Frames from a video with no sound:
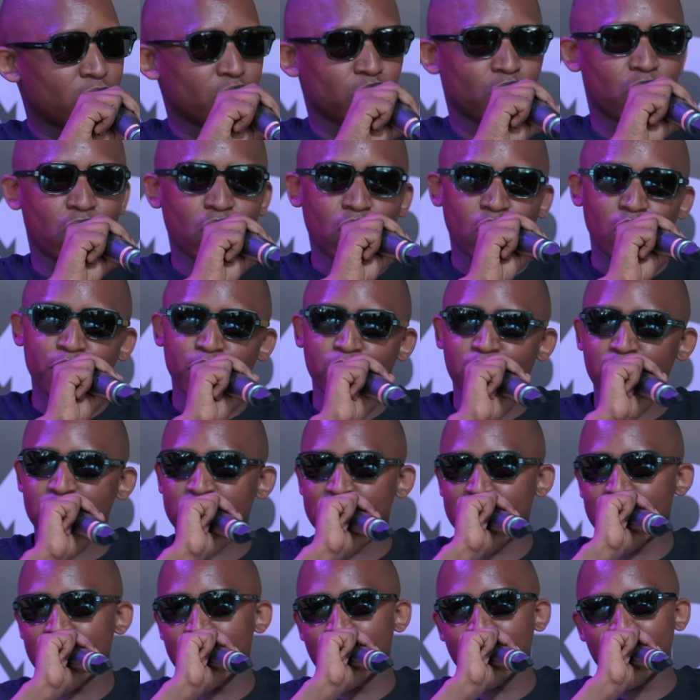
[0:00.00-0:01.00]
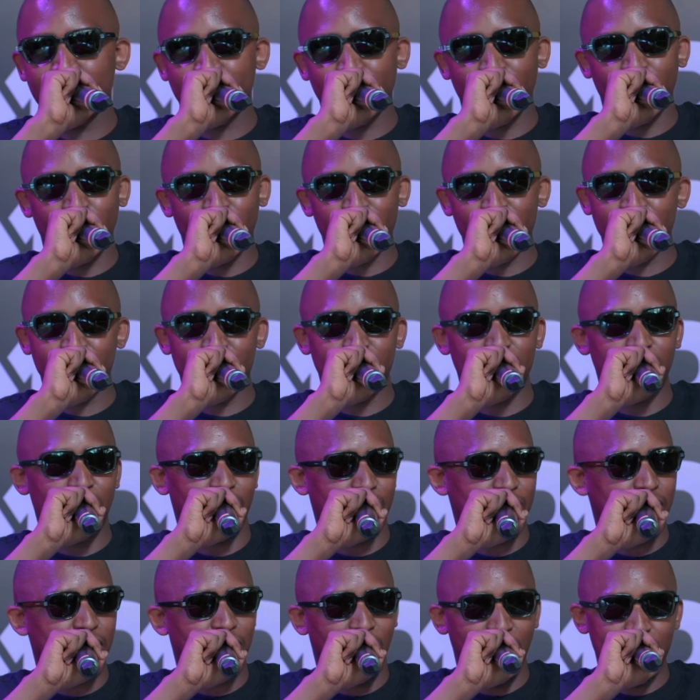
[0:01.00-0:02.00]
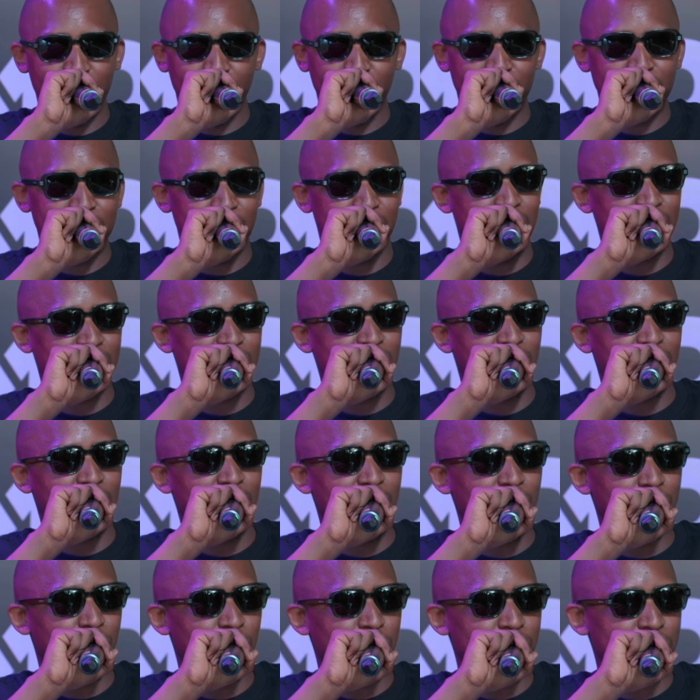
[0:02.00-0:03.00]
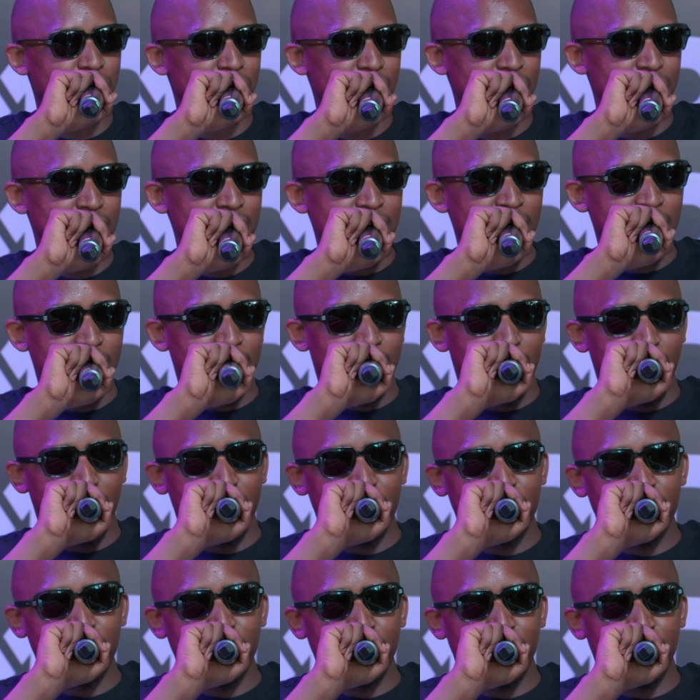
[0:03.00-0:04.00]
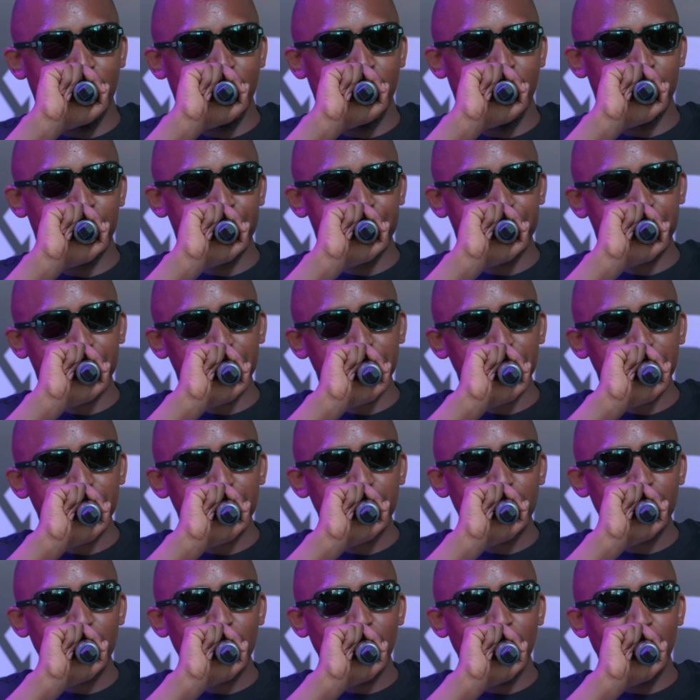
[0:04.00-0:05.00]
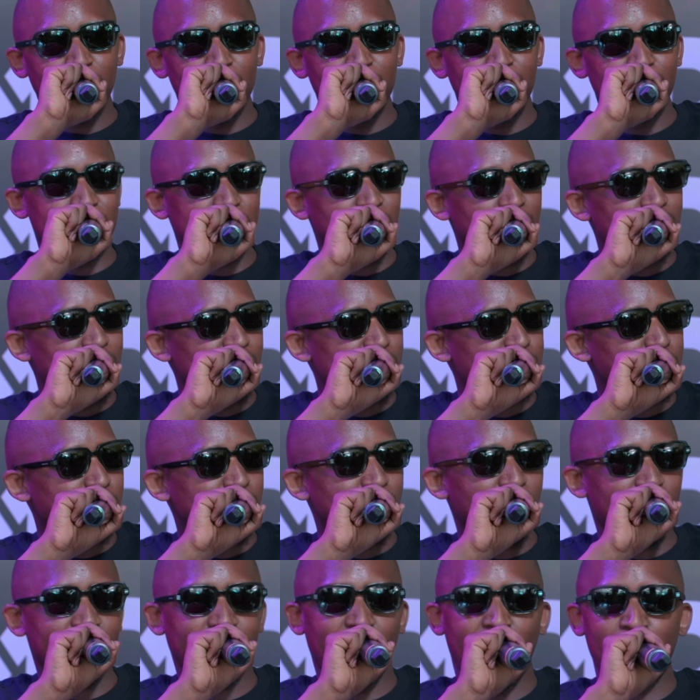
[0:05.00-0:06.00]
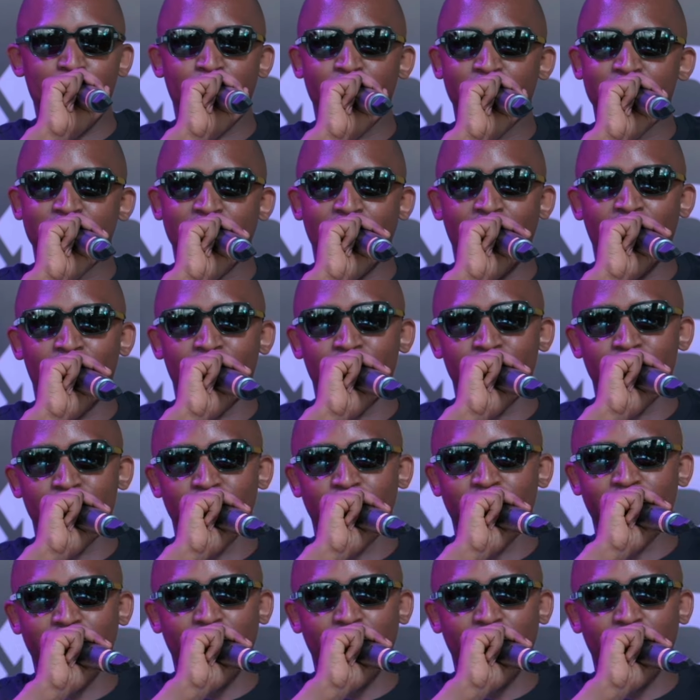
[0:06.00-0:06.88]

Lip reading: Google Music, on like other international labels. And the journey's been like up and down, you know, and